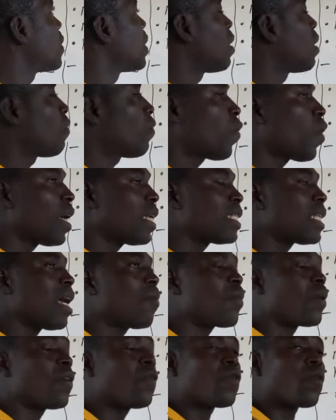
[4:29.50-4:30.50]
For
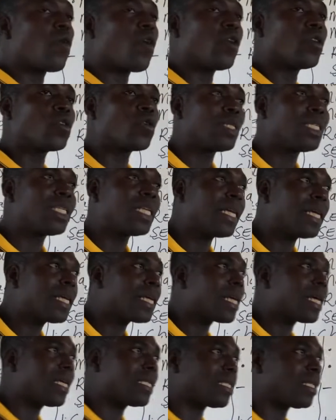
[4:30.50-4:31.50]
example, if you want to dig
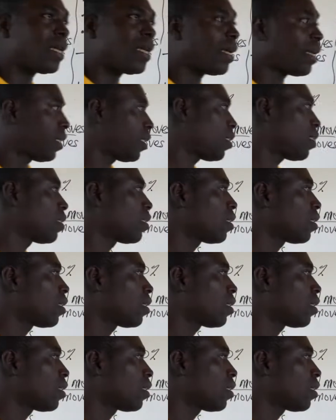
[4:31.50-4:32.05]
a trench,